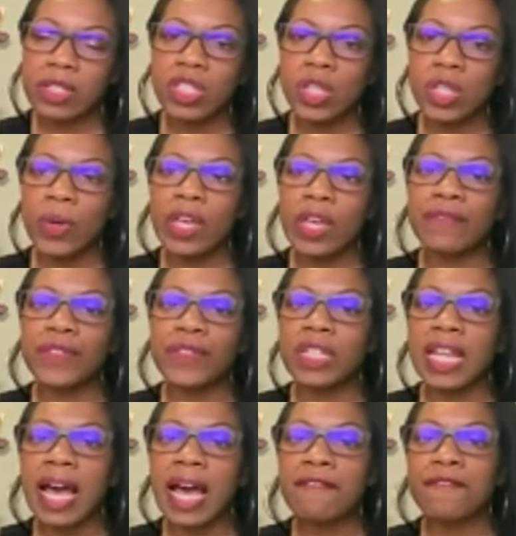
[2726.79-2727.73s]
So if you're
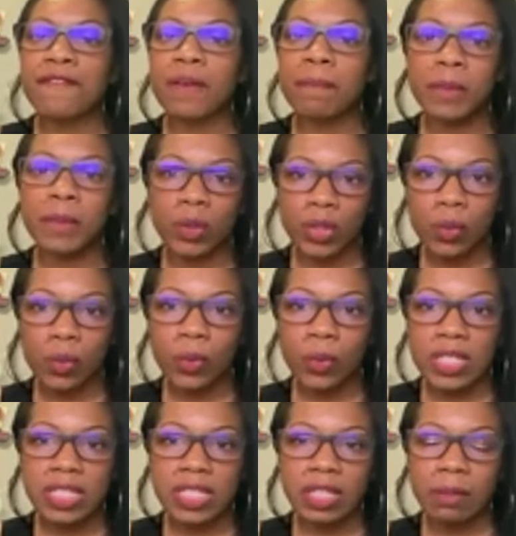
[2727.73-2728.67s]
not familiar
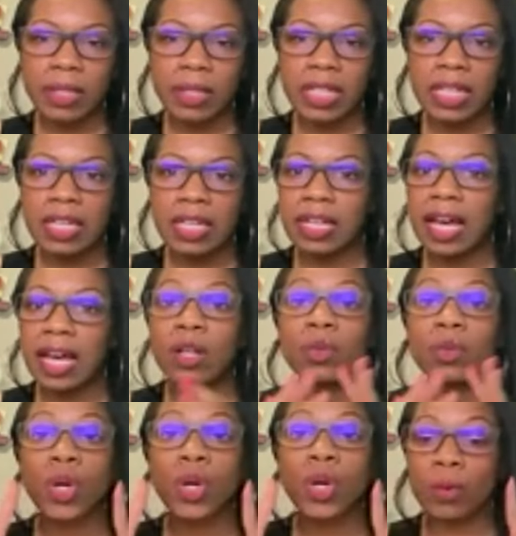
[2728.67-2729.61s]
with CBD, and I
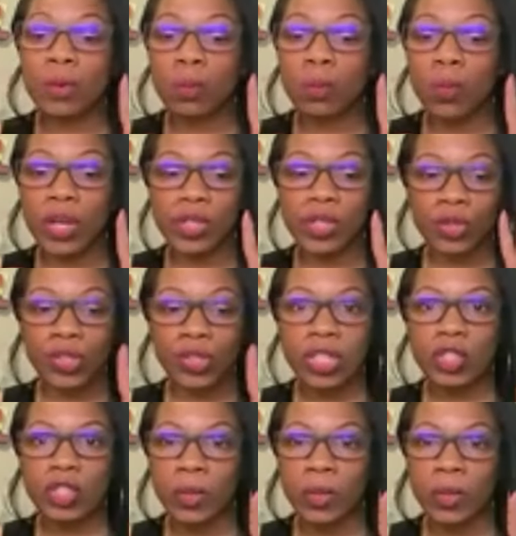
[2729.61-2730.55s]
don't know what, what your
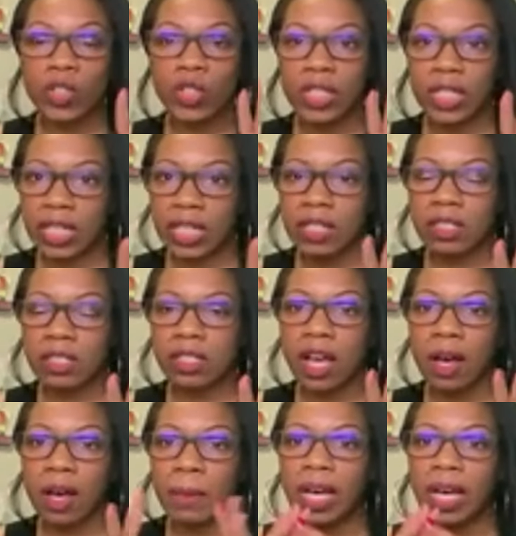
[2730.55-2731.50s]
situation is,
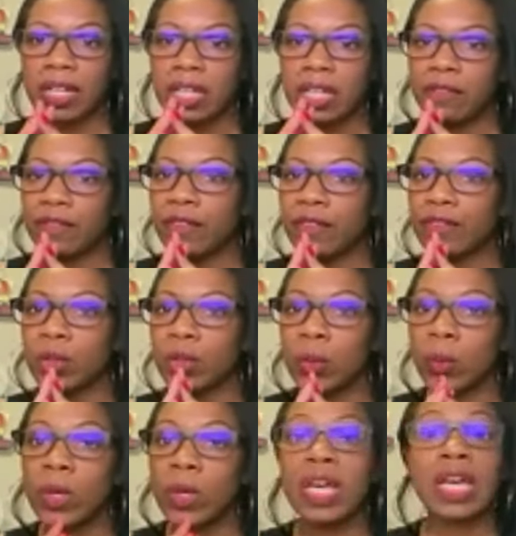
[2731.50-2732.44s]
um, honey, if
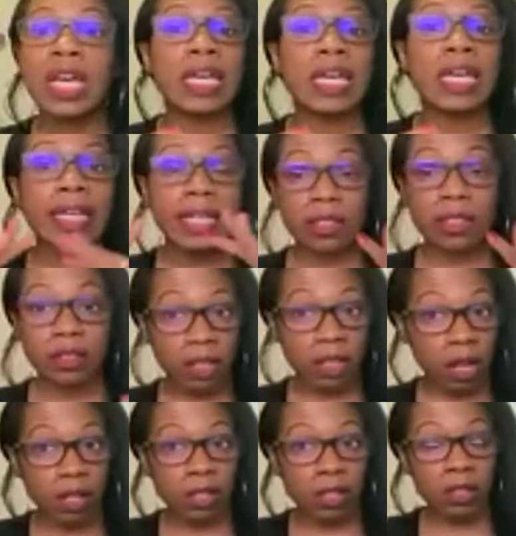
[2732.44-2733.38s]
you
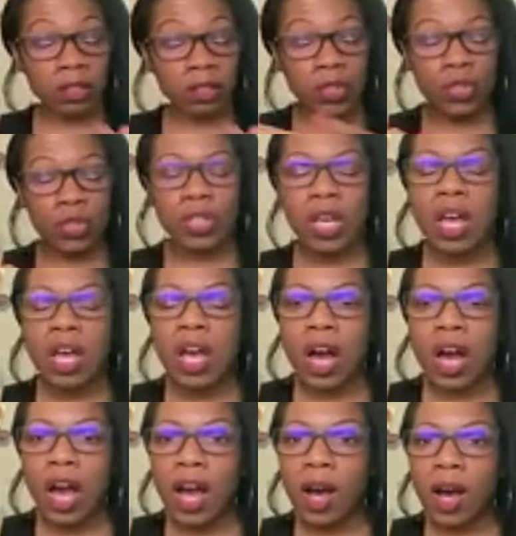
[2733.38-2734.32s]
indulge,
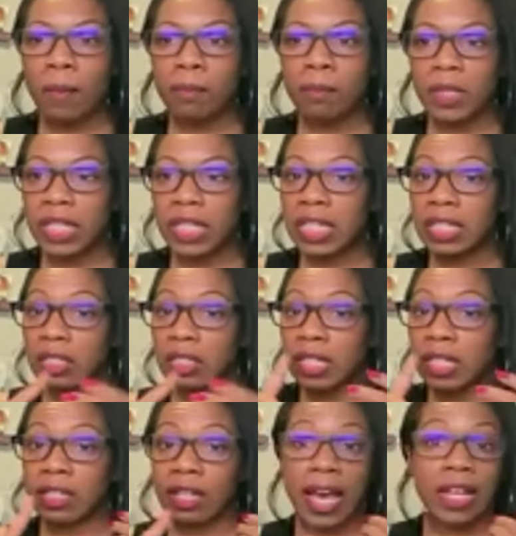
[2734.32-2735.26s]
um, meaning
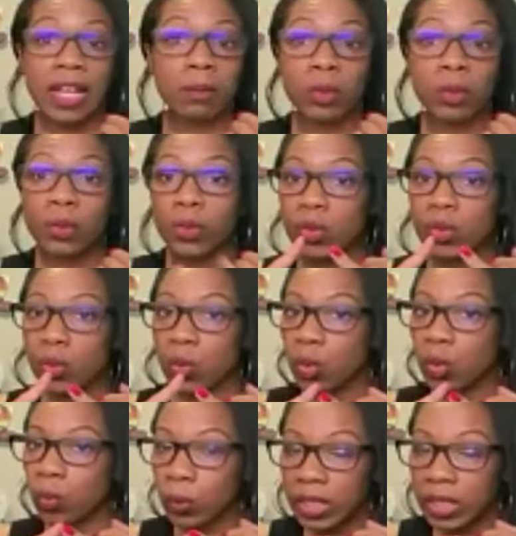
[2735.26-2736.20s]
in edibles
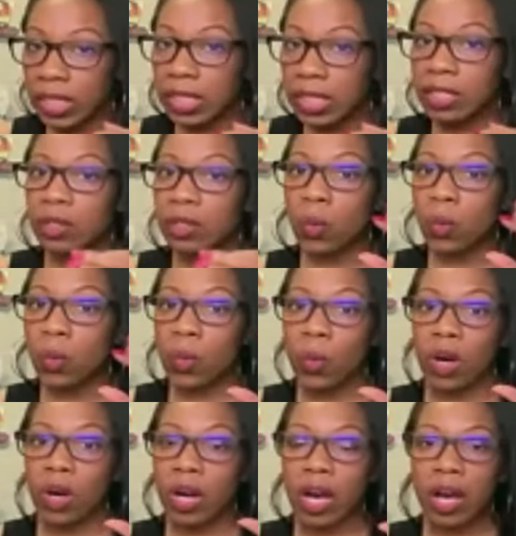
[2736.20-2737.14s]
or weed
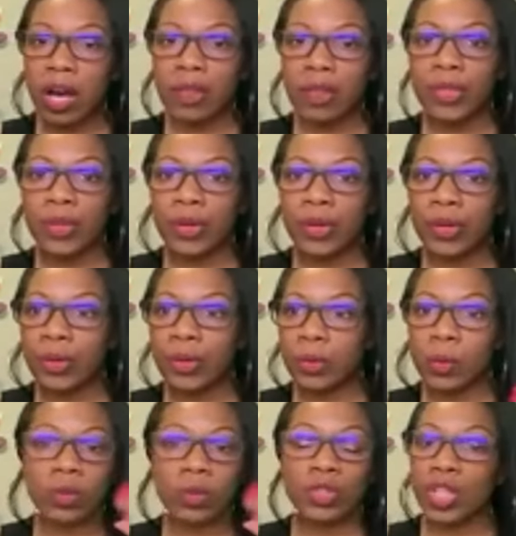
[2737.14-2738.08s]
or other,
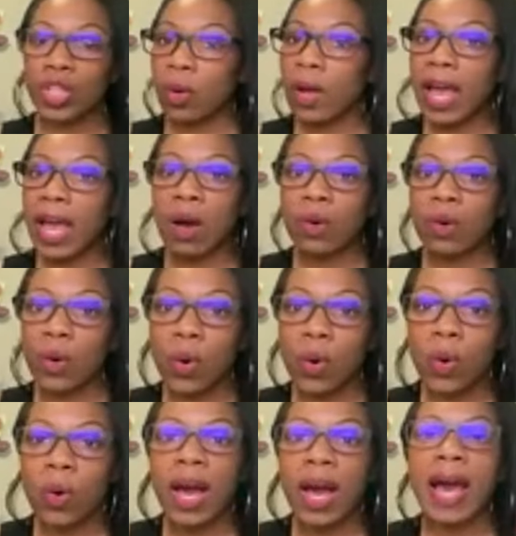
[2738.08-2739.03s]
you know,
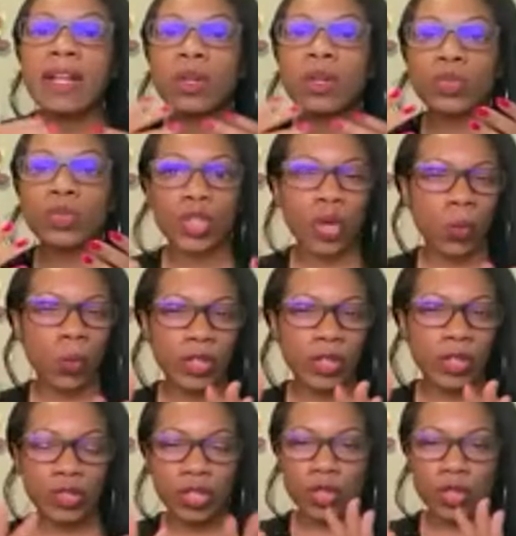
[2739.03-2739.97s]
alcohol. I don't know what
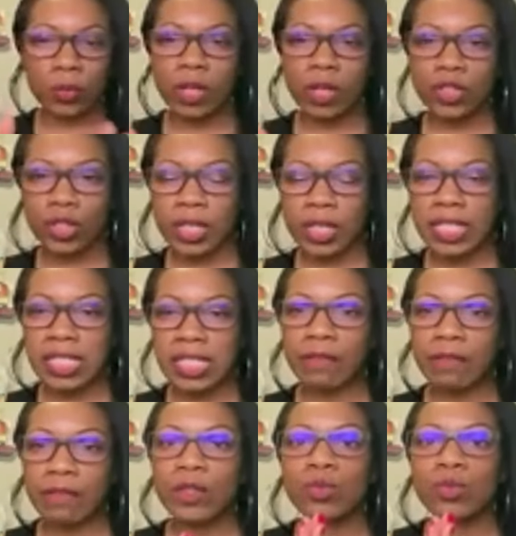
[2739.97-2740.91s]
your situation is. And
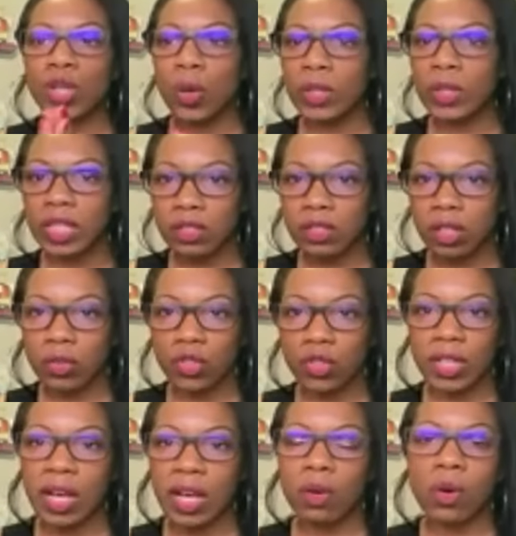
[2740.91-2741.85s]
if you don't
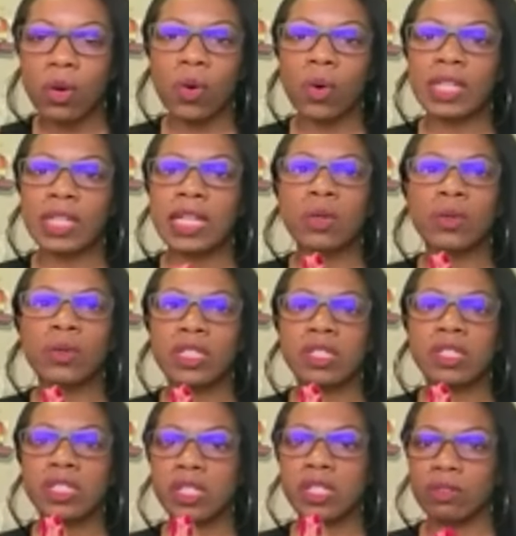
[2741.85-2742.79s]
indulge in alcohol, I don't
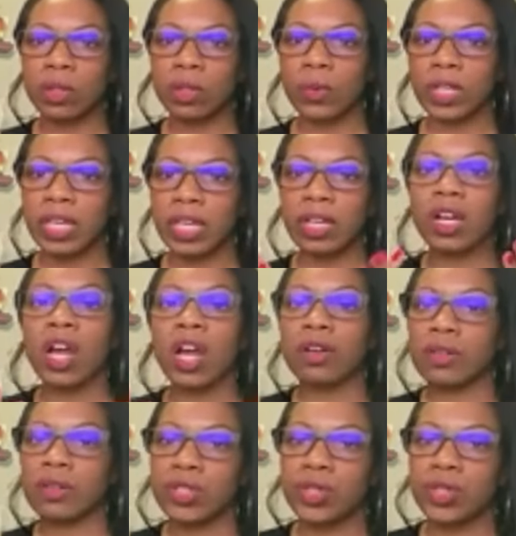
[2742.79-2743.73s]
necessarily want to
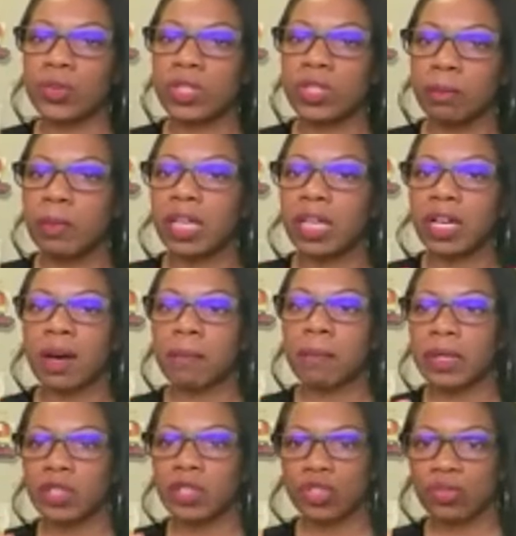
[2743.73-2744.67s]
encourage you to pick up
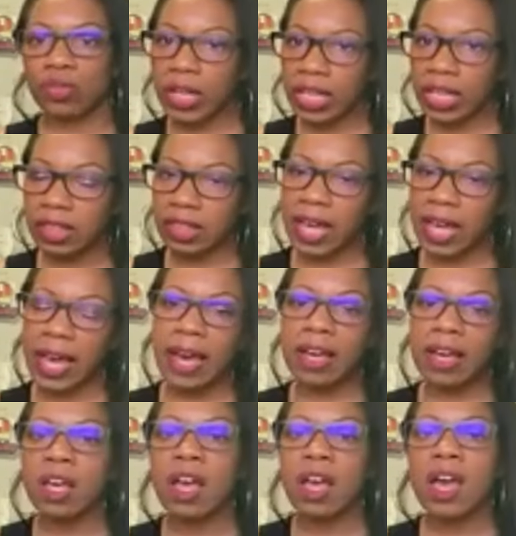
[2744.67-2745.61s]
a trait
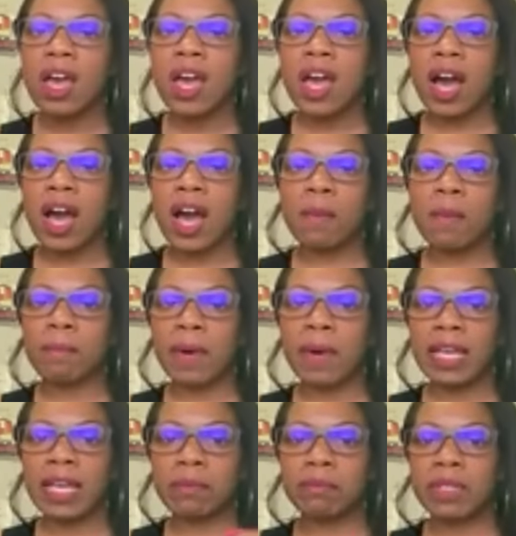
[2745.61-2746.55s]
that um,
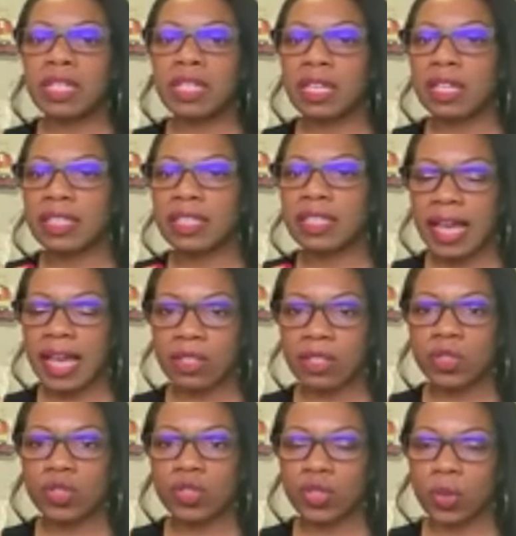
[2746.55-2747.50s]
might be
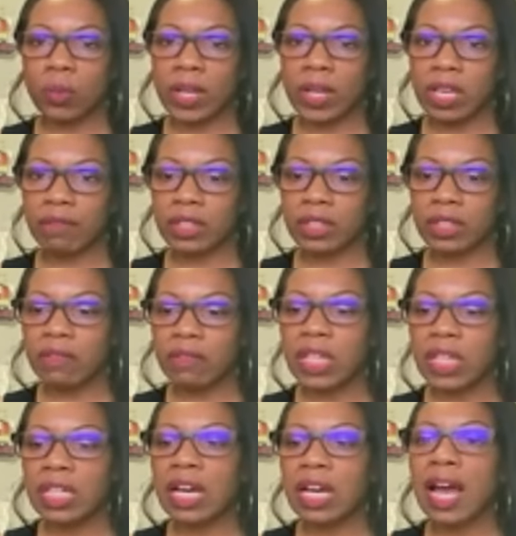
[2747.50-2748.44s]
against your way of
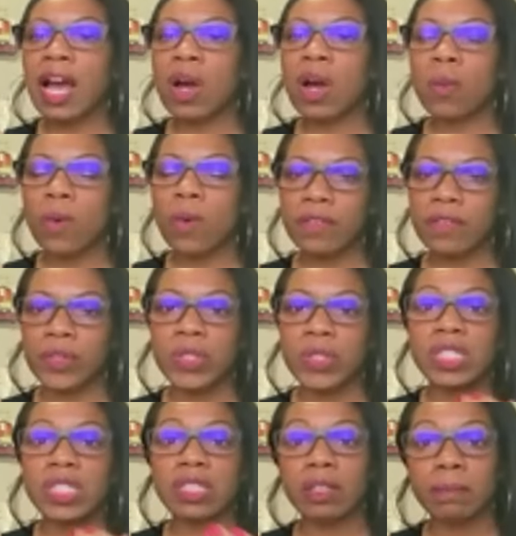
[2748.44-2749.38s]
living. However,
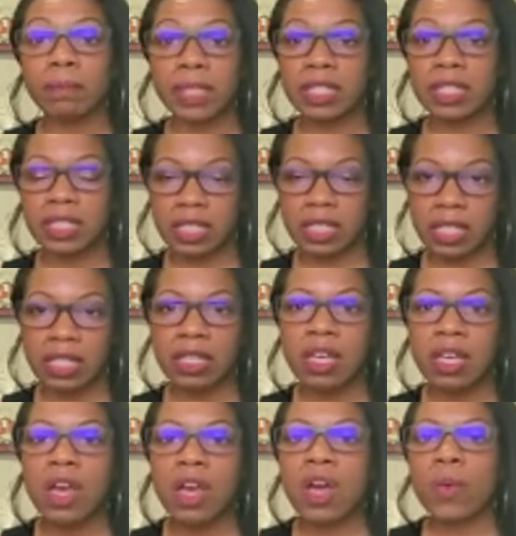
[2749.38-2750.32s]

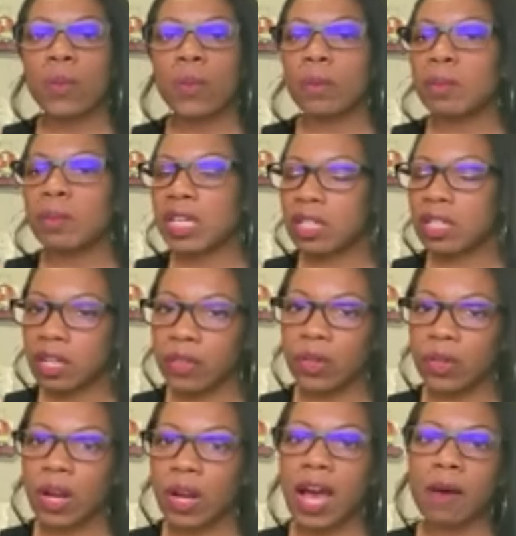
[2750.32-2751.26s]
CBD would be
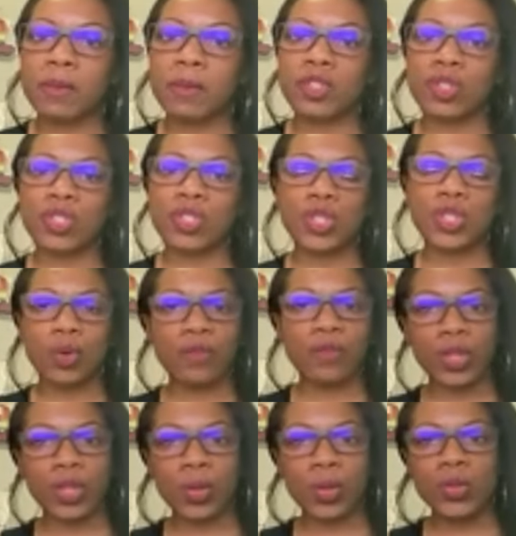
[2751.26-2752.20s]
another option. So
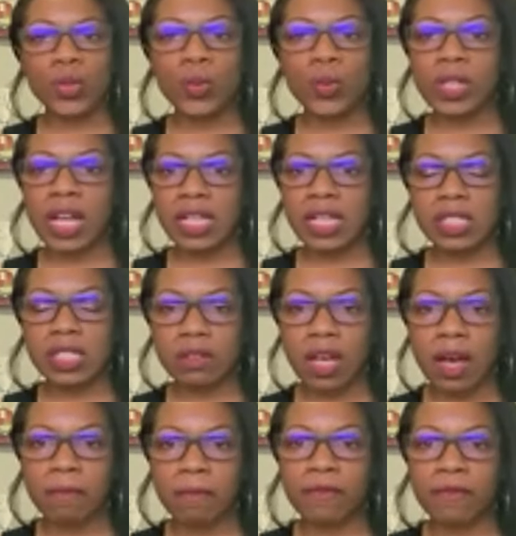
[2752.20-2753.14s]
for those who are not
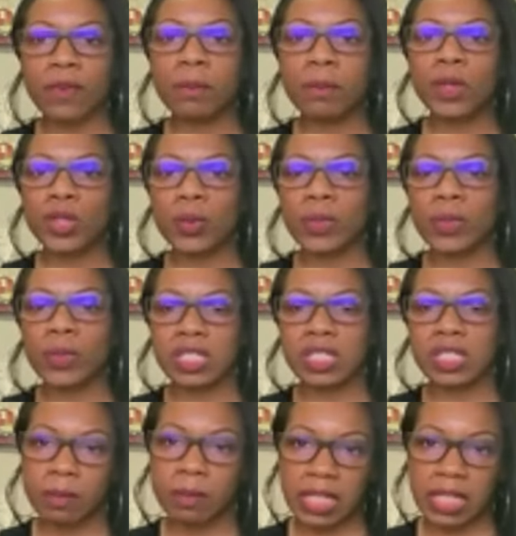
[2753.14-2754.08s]
um, familiar with
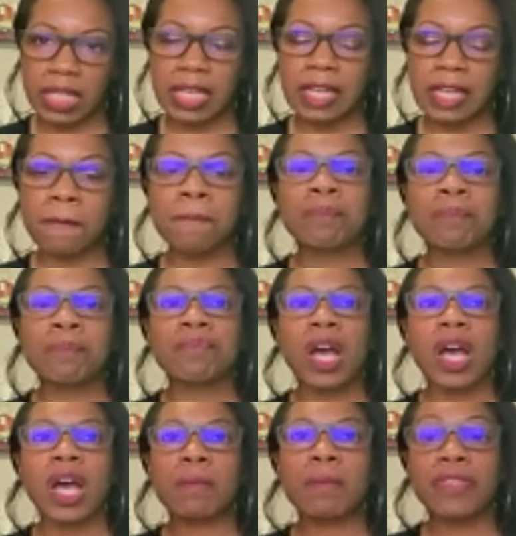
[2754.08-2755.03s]
CBD,
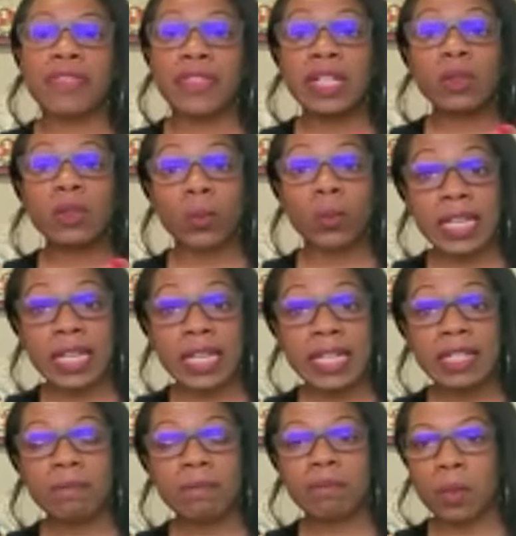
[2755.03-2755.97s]
um, think
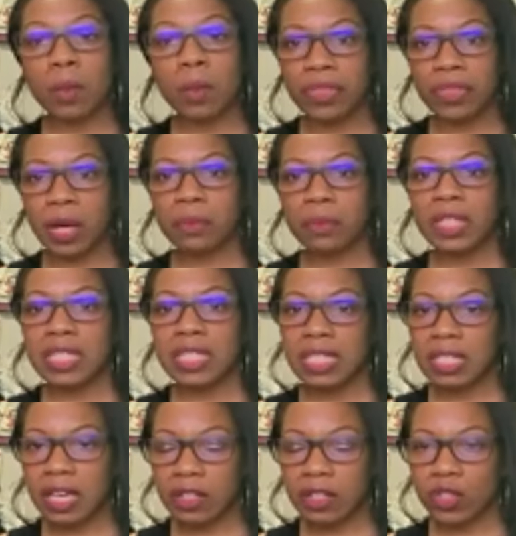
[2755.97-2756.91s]
weed, but without the
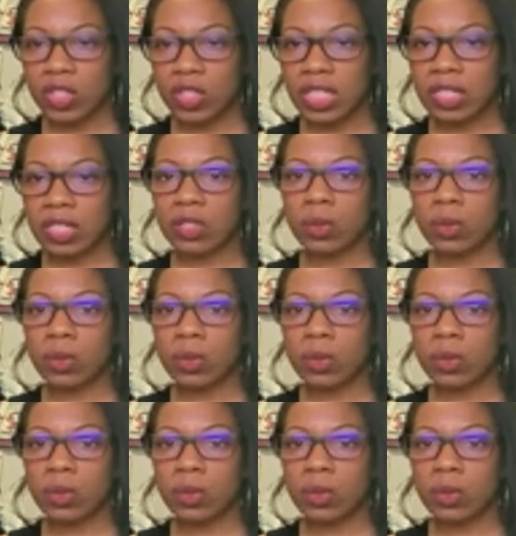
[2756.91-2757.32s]
THC.